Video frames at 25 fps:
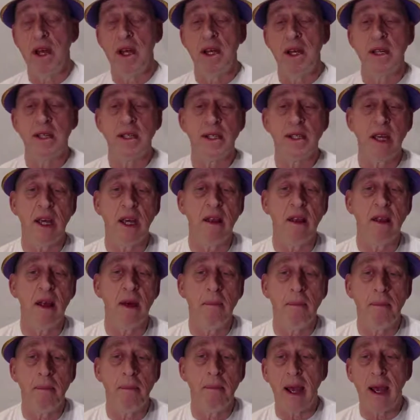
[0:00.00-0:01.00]
seeing that
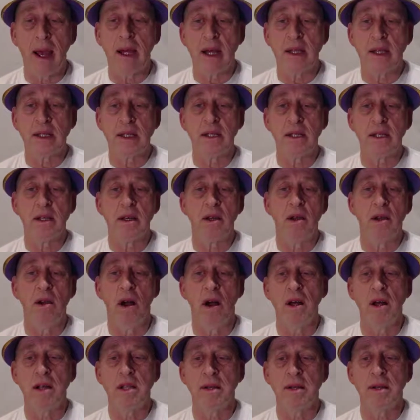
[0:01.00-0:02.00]
black's
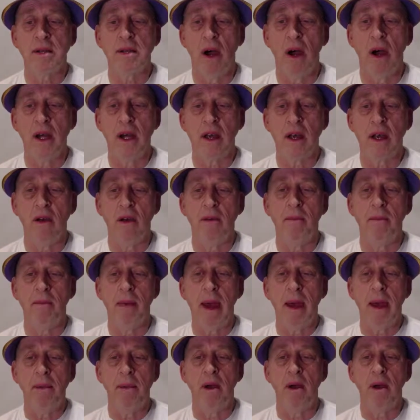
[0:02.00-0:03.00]
got some idea
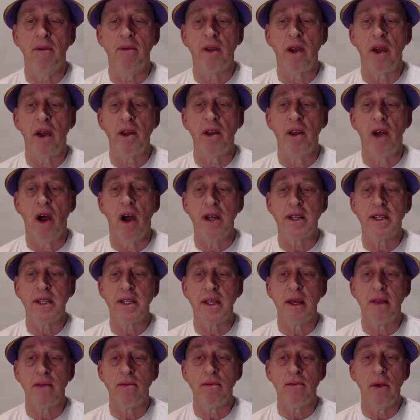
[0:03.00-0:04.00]
maybe of going knight
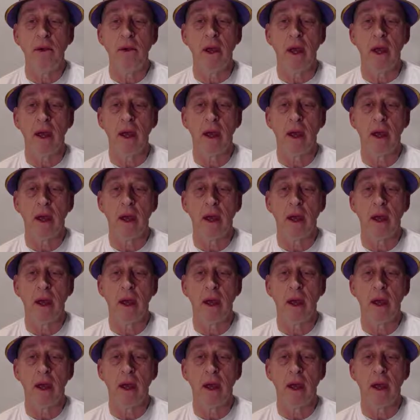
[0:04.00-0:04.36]
c3.